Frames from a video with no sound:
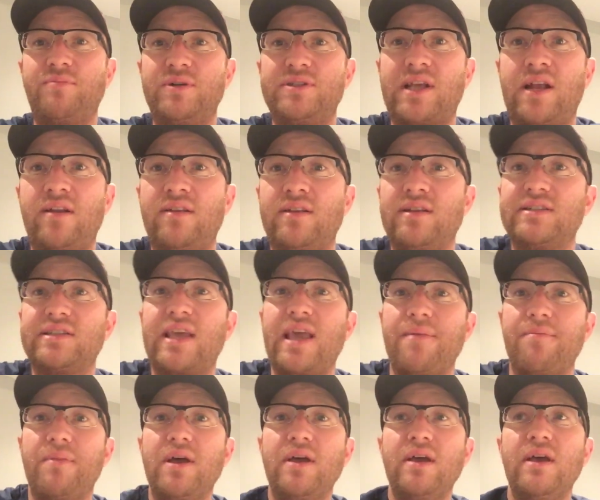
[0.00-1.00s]
percent on this game
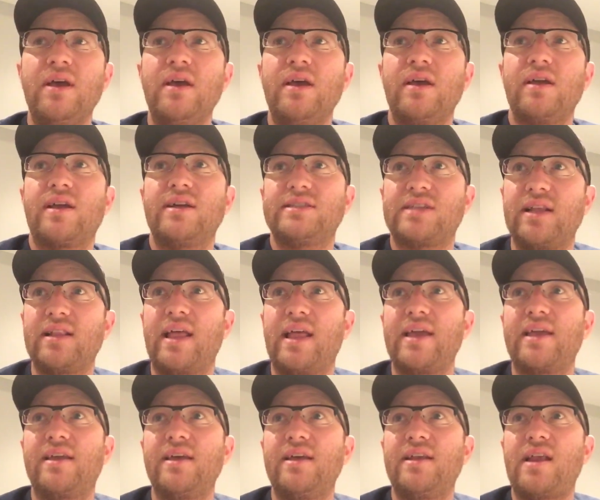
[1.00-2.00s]
because I
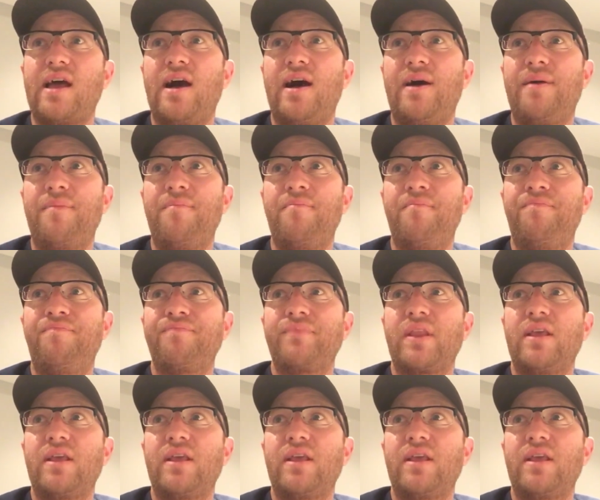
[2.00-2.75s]
like it. Um,